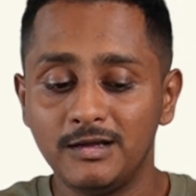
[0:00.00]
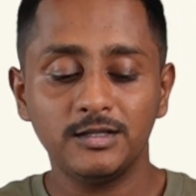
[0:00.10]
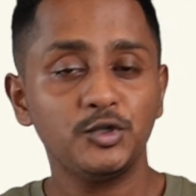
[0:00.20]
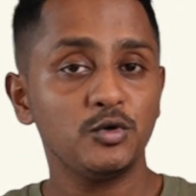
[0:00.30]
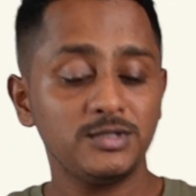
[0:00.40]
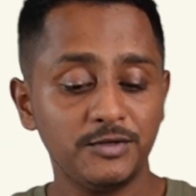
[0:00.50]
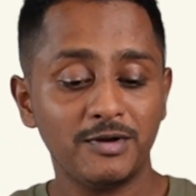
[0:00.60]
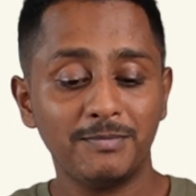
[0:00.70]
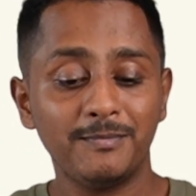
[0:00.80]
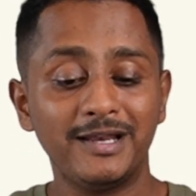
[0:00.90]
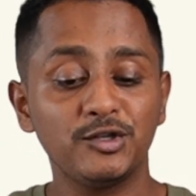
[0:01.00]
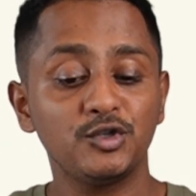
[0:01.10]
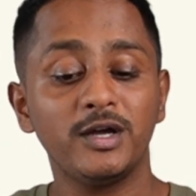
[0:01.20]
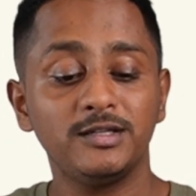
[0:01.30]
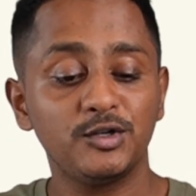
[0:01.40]
This shows that when people
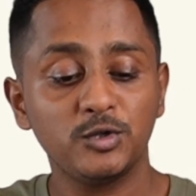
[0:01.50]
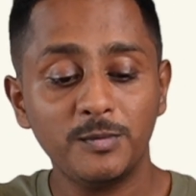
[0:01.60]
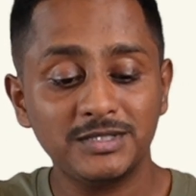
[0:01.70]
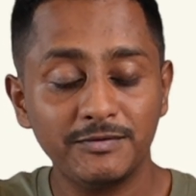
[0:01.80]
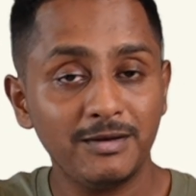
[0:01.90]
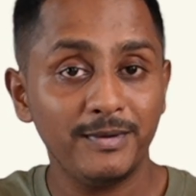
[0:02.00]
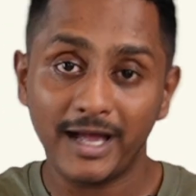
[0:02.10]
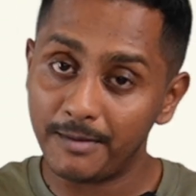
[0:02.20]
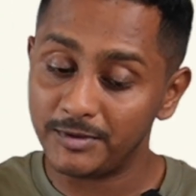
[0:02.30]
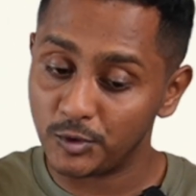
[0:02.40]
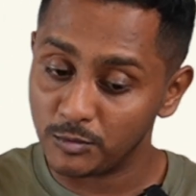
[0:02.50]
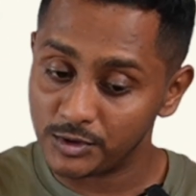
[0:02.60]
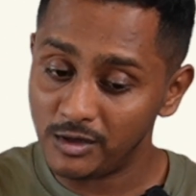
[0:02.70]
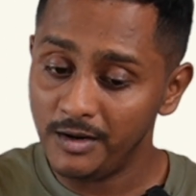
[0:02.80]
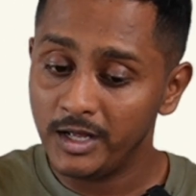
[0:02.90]
enjoy their jobs, they will be happier
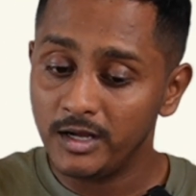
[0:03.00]
overall.